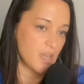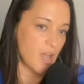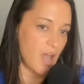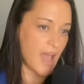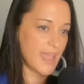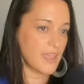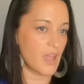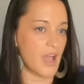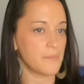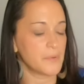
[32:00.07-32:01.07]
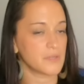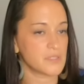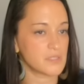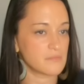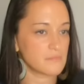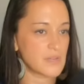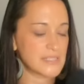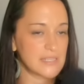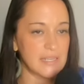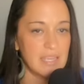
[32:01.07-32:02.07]
I I booked
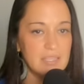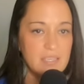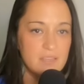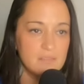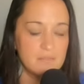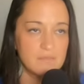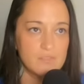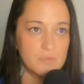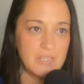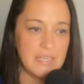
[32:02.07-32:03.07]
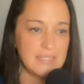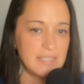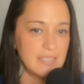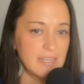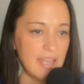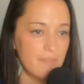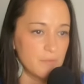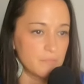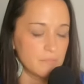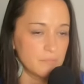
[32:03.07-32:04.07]
Resident Alien 2018 and I
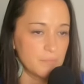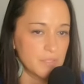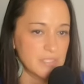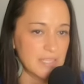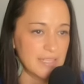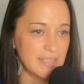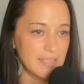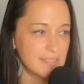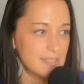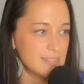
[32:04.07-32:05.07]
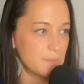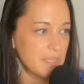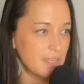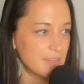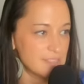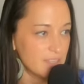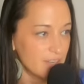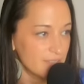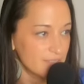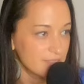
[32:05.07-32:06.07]
haven't booked anything since the beginning of this
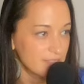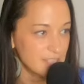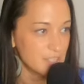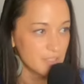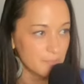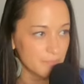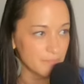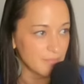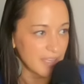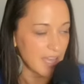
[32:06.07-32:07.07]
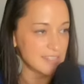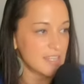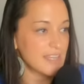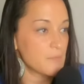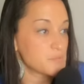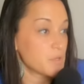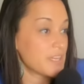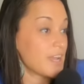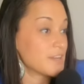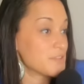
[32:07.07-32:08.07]
year. Wow. It took like it's not like I was
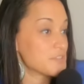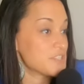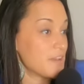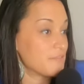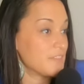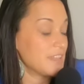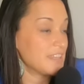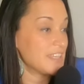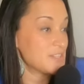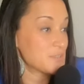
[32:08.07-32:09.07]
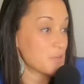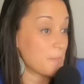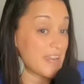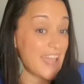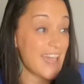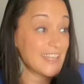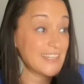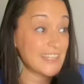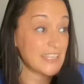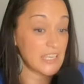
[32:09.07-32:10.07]
working on other stuff in the interim and I had
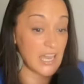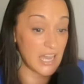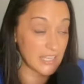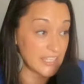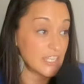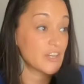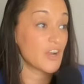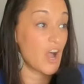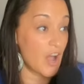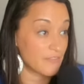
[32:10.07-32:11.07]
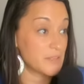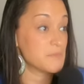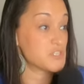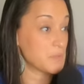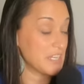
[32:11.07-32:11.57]
like a year off in between